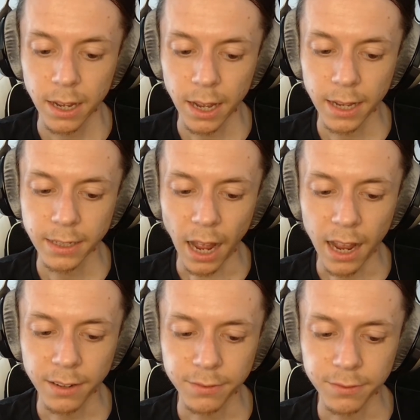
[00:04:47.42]
And
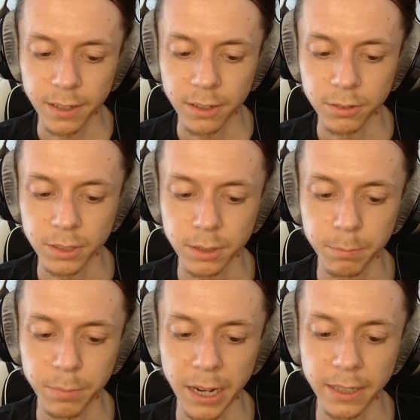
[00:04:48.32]
I found the
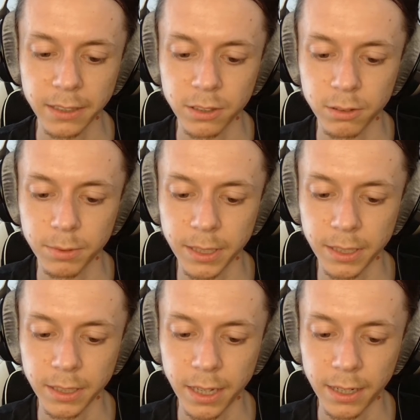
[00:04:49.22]
padding to
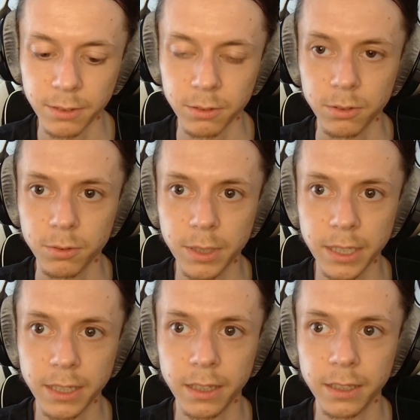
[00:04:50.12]
be like
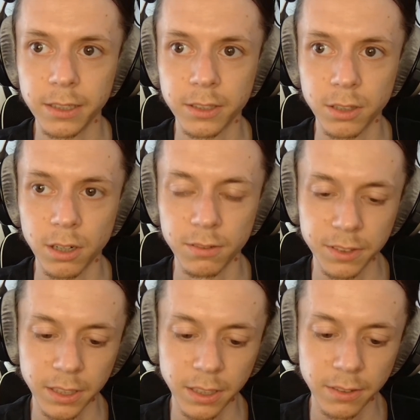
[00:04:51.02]
really
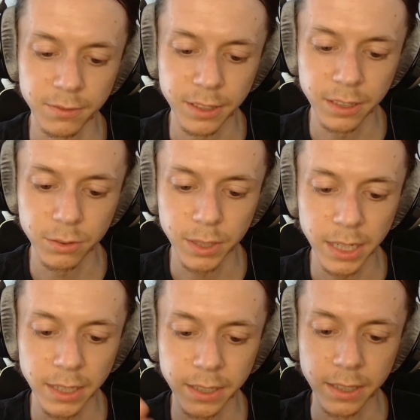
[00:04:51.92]
soft and it feels
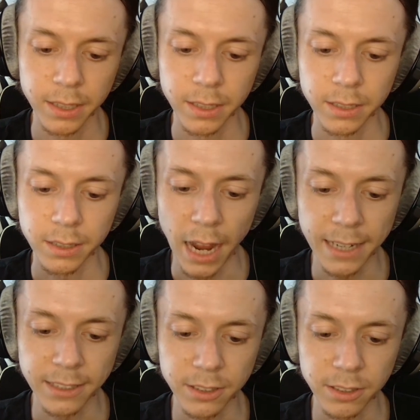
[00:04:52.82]
really
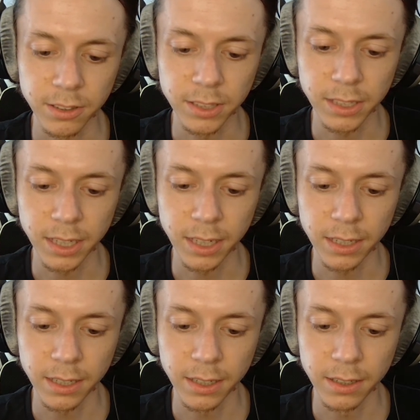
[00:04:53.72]
nice on your
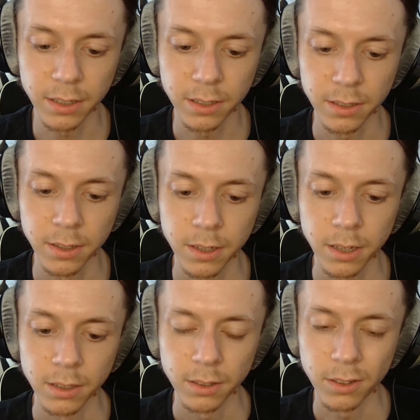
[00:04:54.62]
skin and
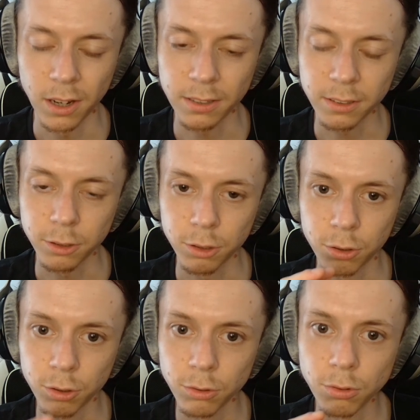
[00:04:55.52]
not
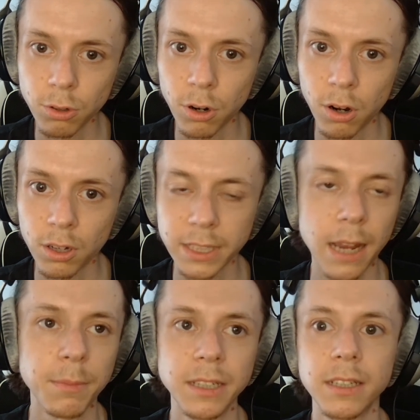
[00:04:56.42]
too hot.
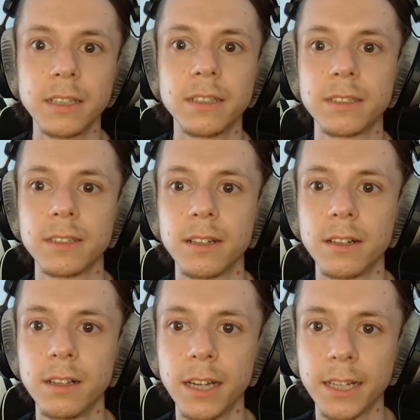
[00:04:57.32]
I mean, it's
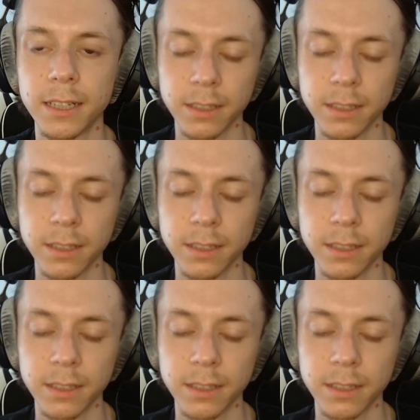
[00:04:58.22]
like